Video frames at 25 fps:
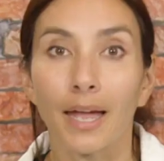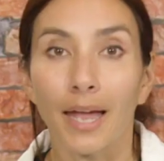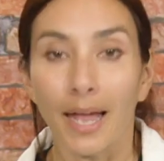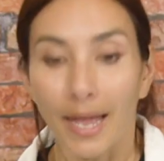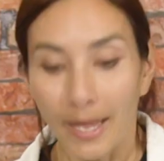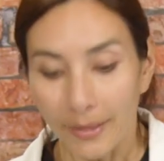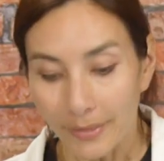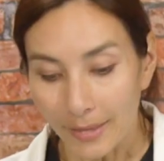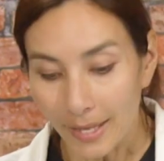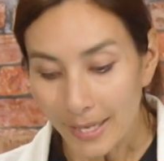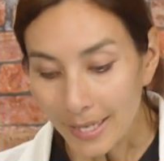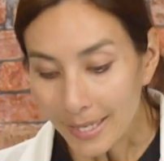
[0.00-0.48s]

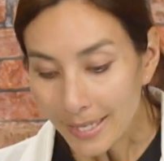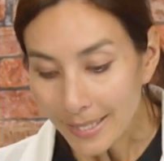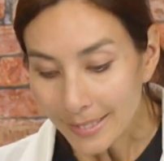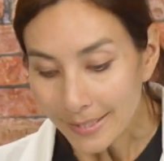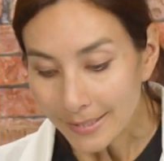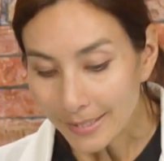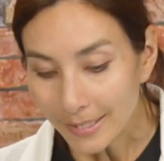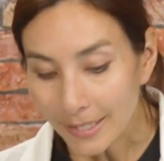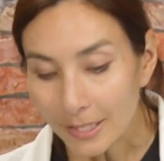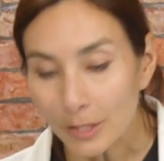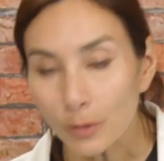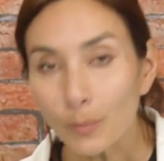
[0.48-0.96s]
And the
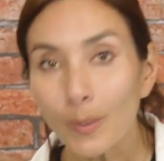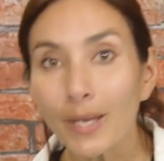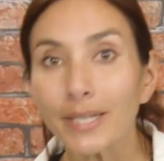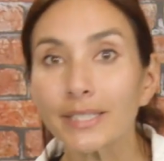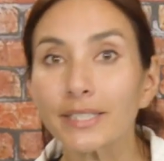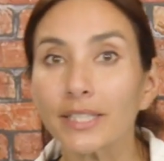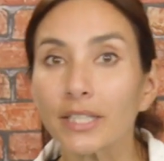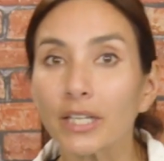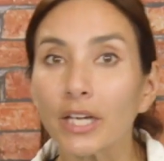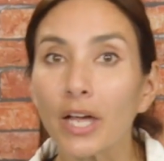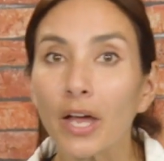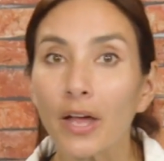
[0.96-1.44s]
easiest way
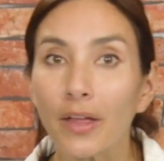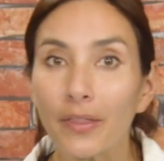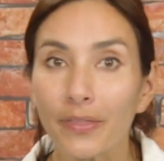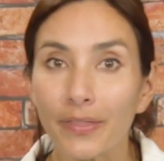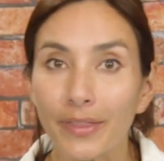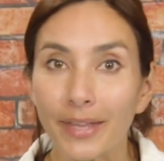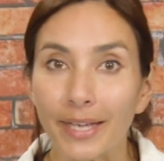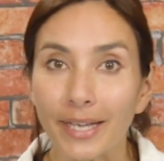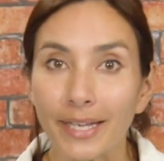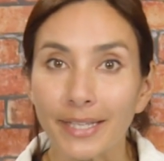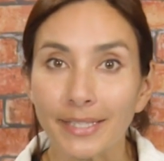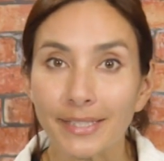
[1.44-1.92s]
to cut
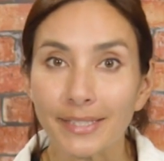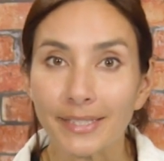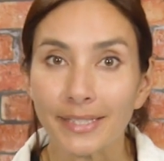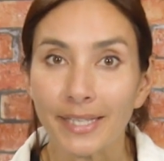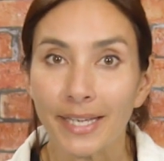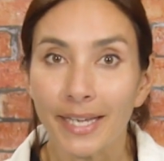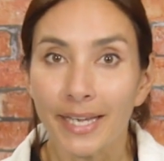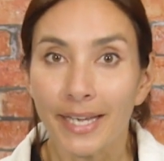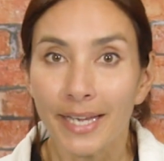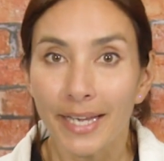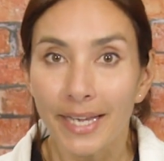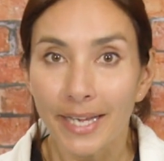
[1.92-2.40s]
this
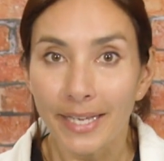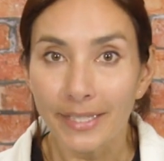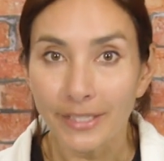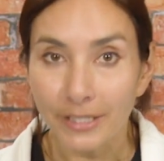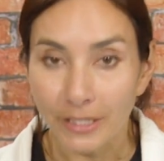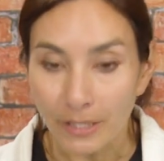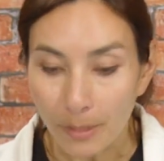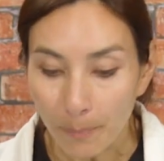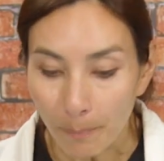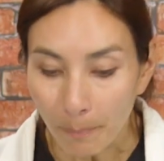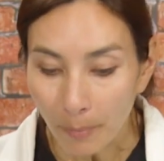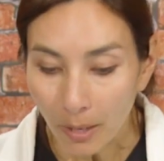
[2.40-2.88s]
is
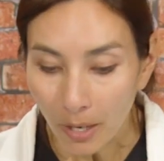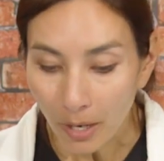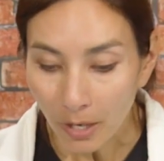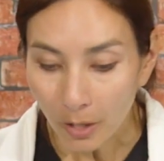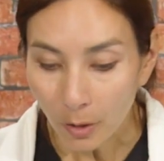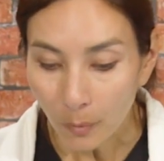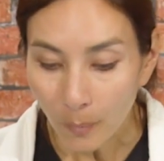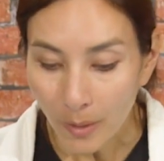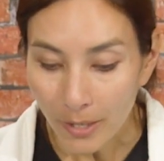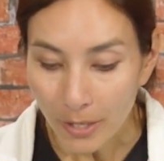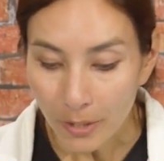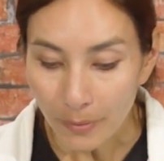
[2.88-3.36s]
to mark
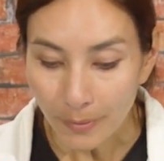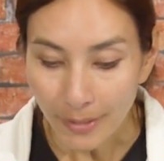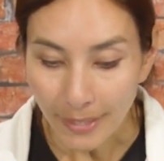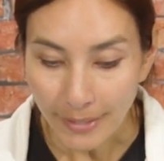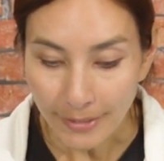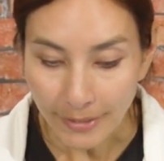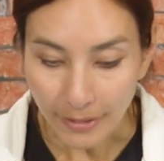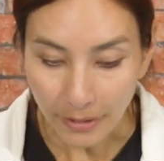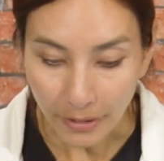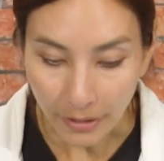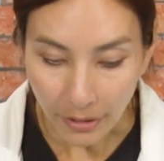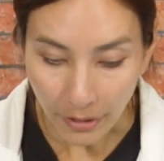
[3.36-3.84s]
where you need
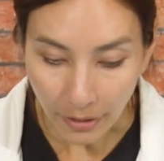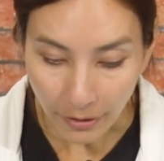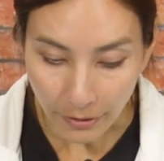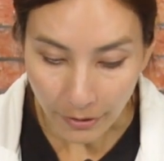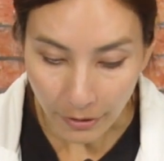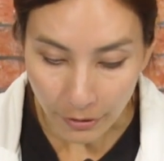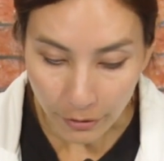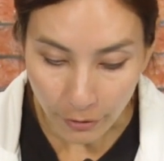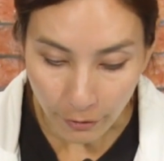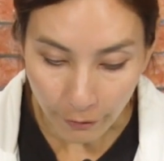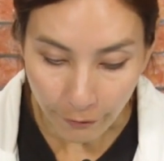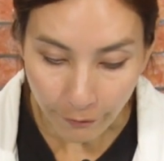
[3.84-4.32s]
to cut
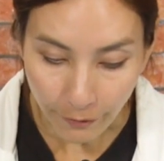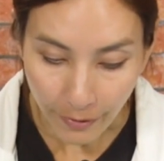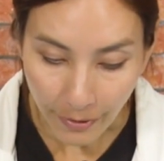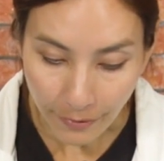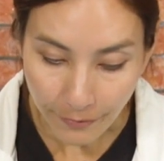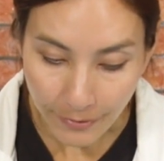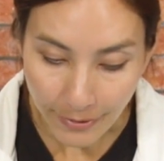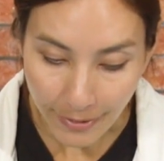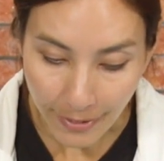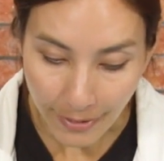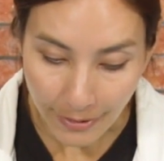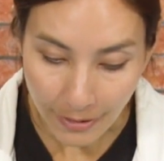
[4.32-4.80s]
at your 5
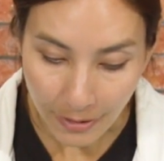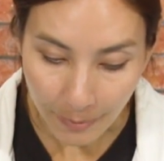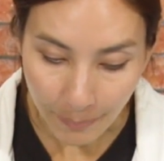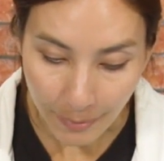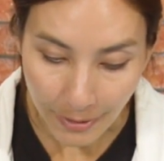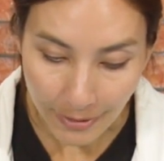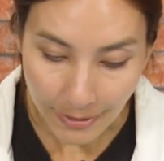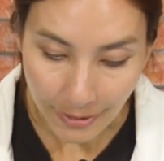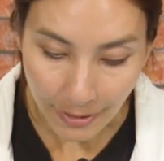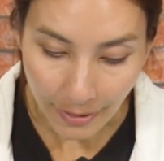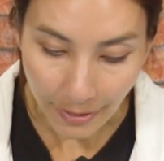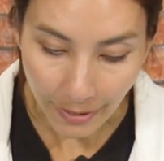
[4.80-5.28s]

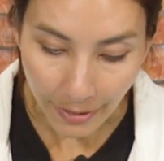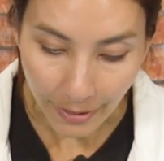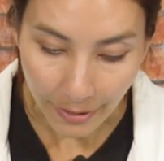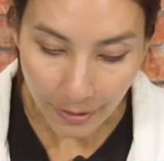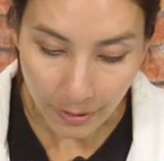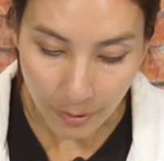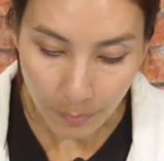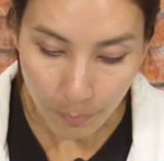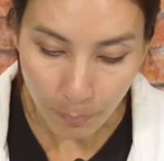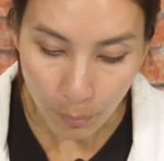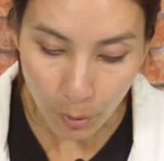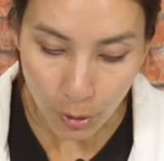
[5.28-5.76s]
centimeter
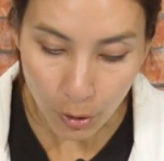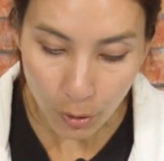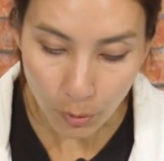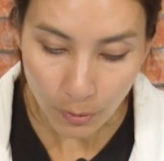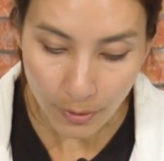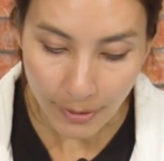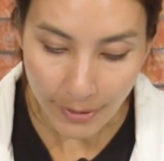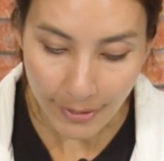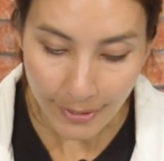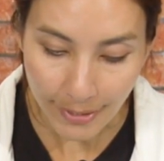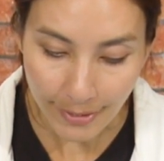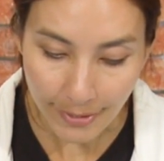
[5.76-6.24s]
line, put your
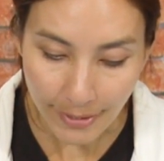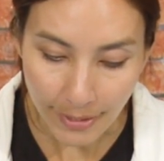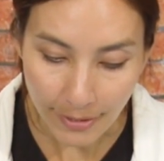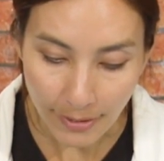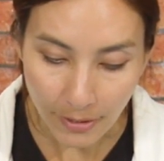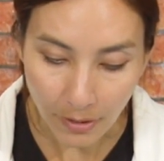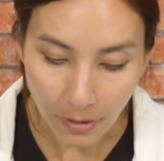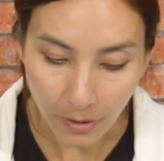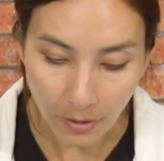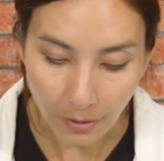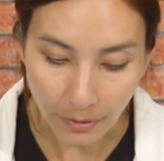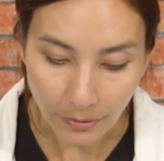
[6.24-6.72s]
scissors
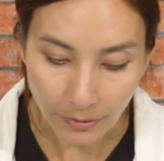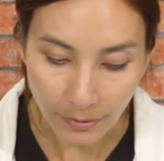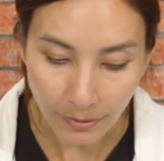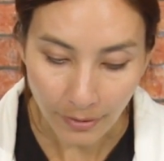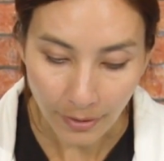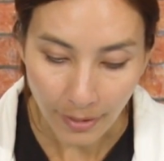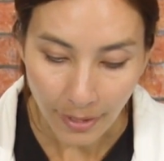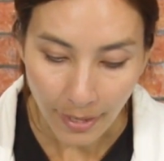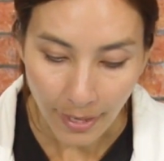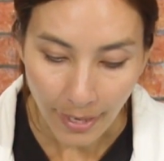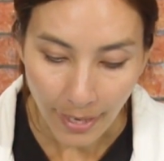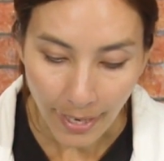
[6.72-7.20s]
on,
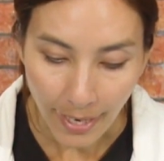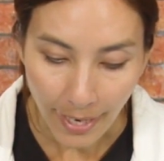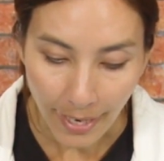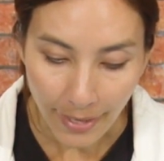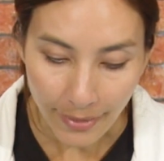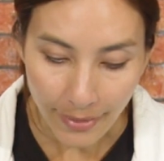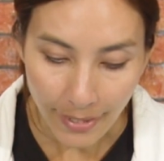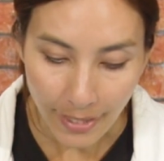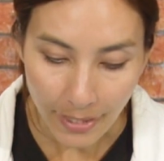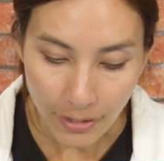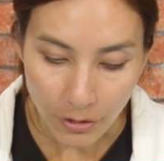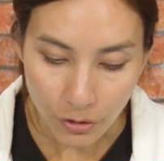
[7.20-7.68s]

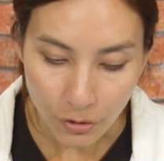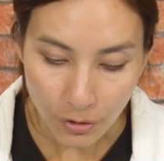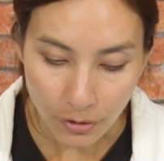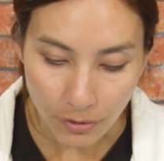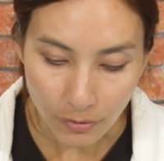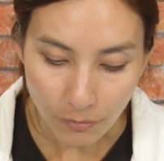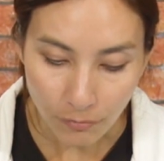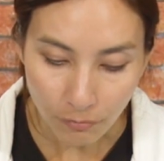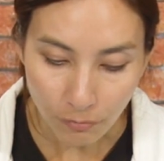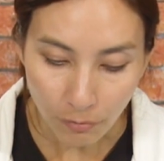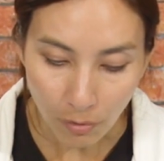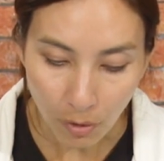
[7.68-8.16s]
and then
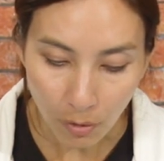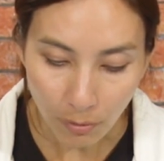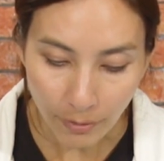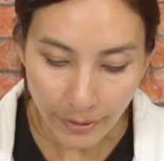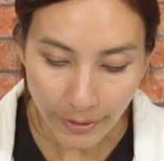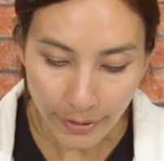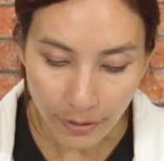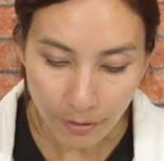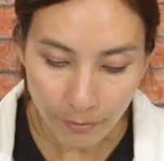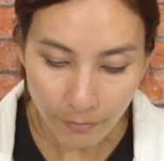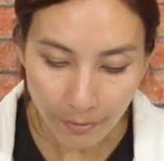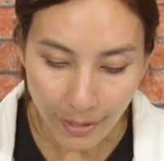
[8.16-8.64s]
just roll
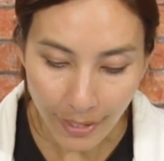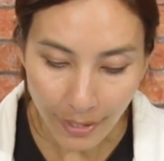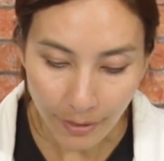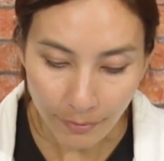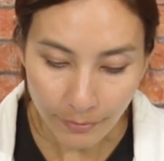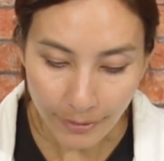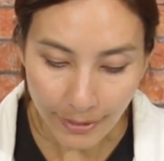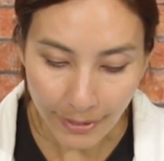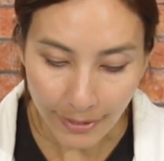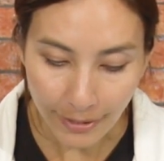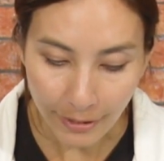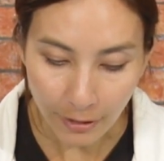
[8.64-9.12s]
it
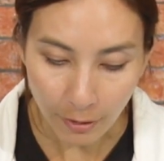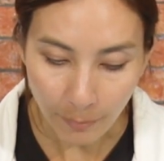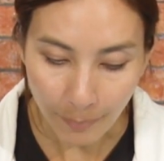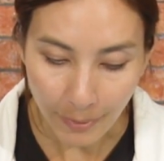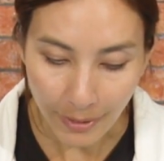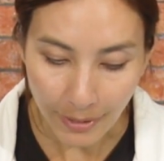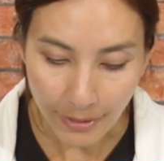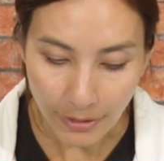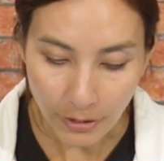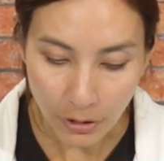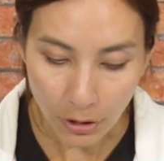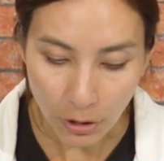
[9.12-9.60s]
around a little
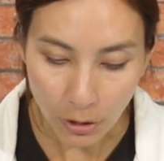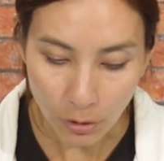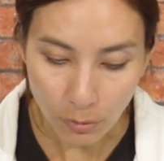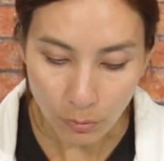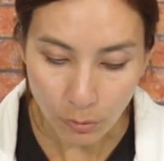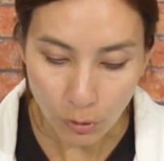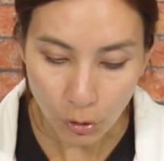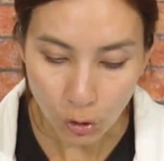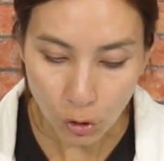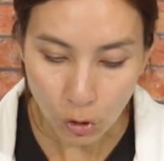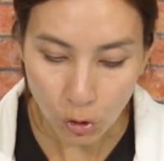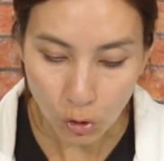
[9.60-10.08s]
bit so you
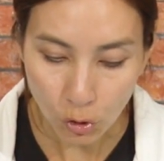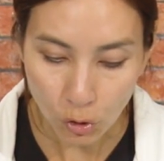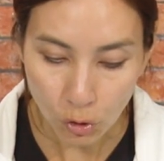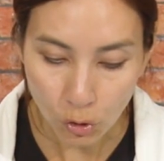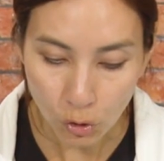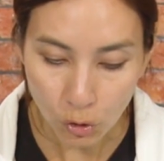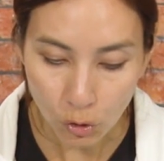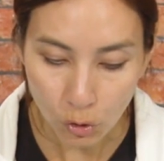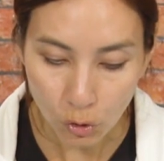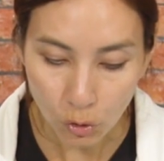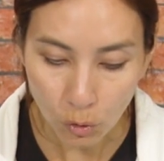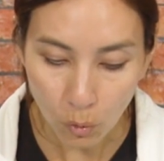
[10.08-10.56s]

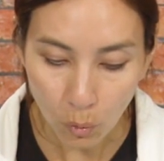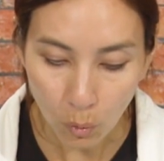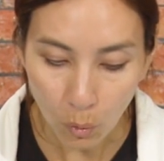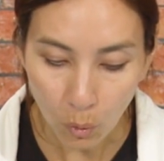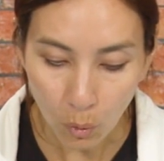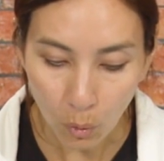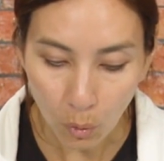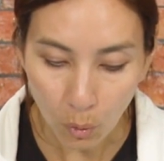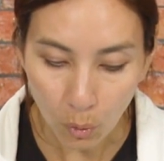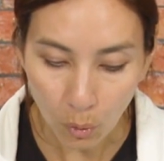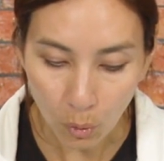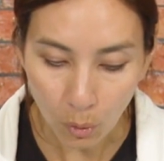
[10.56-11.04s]

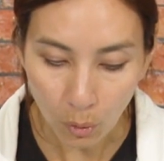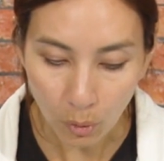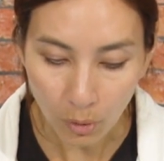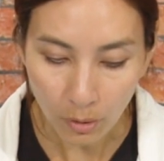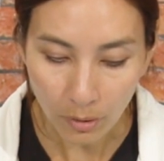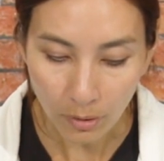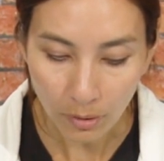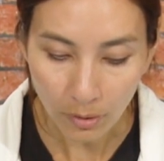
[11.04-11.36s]
score